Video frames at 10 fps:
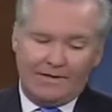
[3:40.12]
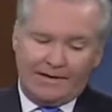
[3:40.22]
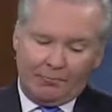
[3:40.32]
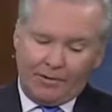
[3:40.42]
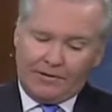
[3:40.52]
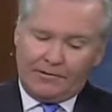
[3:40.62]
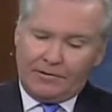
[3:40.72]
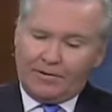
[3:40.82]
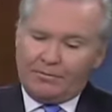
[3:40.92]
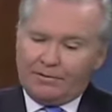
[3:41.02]
that went
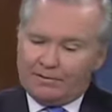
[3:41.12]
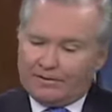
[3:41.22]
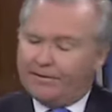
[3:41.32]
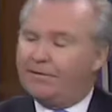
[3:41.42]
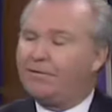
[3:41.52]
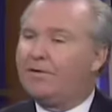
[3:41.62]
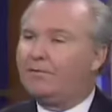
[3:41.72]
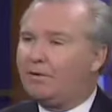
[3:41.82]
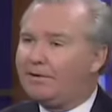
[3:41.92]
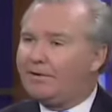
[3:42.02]
along with the other
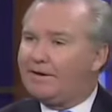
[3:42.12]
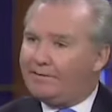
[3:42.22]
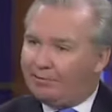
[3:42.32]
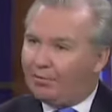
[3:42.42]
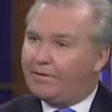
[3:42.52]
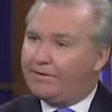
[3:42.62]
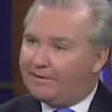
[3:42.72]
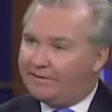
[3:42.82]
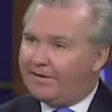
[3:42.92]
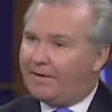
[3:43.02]
quality of life
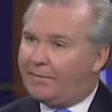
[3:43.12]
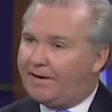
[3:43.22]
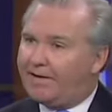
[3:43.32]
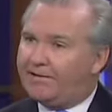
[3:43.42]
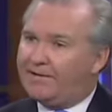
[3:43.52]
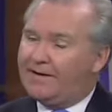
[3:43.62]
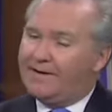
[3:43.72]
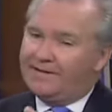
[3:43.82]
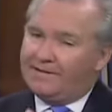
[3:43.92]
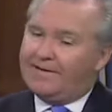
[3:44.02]
ordinances that I passed
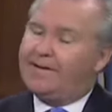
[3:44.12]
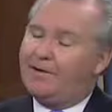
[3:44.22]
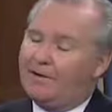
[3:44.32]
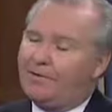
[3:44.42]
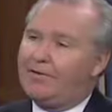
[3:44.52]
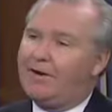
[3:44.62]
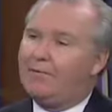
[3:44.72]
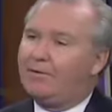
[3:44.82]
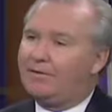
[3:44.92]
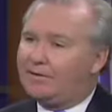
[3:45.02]
to take care of our
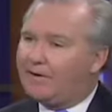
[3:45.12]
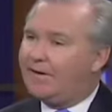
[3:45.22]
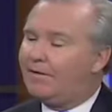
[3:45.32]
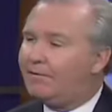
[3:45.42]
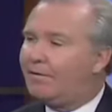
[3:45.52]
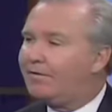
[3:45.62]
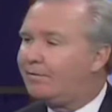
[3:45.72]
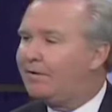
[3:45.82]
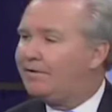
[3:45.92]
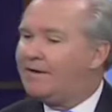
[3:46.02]
neighbors and take care of our
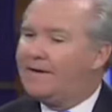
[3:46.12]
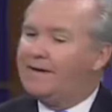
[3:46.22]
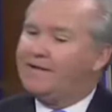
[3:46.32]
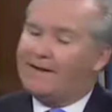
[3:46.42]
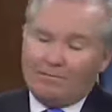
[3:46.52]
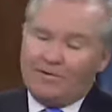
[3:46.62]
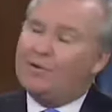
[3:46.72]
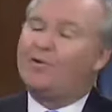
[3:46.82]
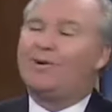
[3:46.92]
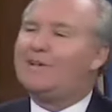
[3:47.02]
streets. That
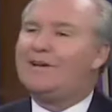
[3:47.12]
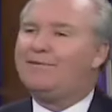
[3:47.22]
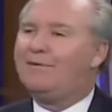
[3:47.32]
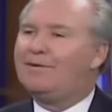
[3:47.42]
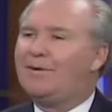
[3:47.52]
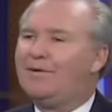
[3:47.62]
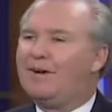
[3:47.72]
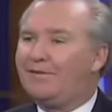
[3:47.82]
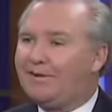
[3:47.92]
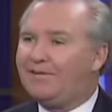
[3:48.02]
took on a life of its own.
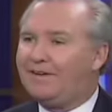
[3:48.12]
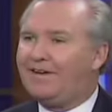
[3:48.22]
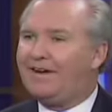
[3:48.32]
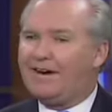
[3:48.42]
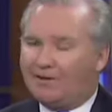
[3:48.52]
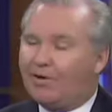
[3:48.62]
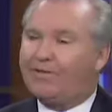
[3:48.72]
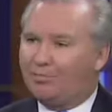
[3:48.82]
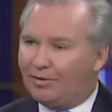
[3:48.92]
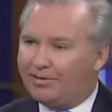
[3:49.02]
Obviously, I
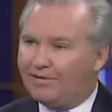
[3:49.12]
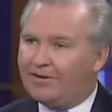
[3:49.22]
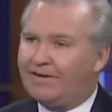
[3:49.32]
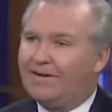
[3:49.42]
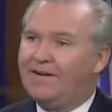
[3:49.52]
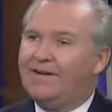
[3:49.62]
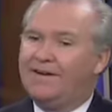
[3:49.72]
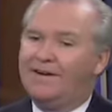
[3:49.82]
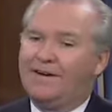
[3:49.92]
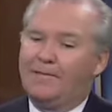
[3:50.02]
caught the brunt of it.
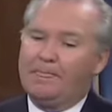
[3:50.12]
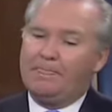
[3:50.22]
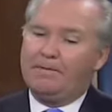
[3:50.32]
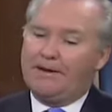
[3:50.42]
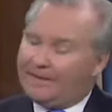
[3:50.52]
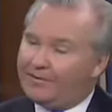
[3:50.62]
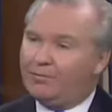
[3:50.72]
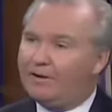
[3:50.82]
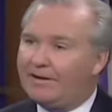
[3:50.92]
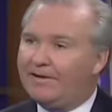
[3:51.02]
It is
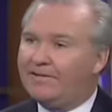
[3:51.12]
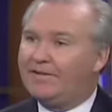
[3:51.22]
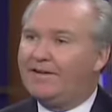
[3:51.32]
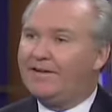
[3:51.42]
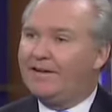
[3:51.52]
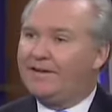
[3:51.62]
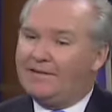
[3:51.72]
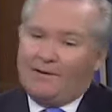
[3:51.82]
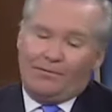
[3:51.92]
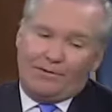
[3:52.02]
what it is. I
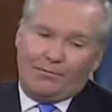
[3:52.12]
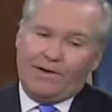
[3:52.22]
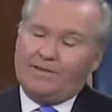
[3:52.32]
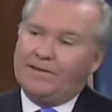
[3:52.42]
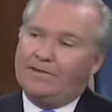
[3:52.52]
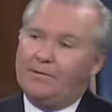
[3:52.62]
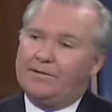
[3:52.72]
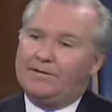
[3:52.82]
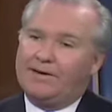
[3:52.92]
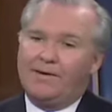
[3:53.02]
think it was the right thing to do
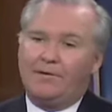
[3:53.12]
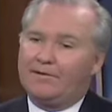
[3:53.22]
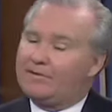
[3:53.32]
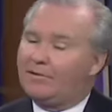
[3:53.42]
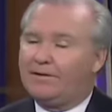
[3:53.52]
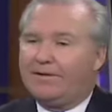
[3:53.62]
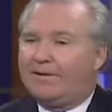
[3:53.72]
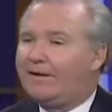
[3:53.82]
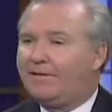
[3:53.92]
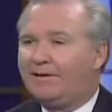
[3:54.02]
at the time, but it's certainly
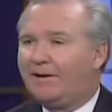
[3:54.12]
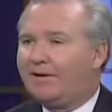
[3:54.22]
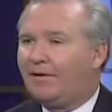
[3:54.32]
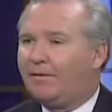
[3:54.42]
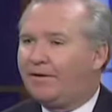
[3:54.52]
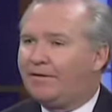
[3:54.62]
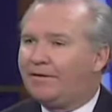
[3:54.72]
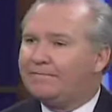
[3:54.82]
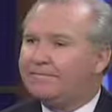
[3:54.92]
not anything I care about now.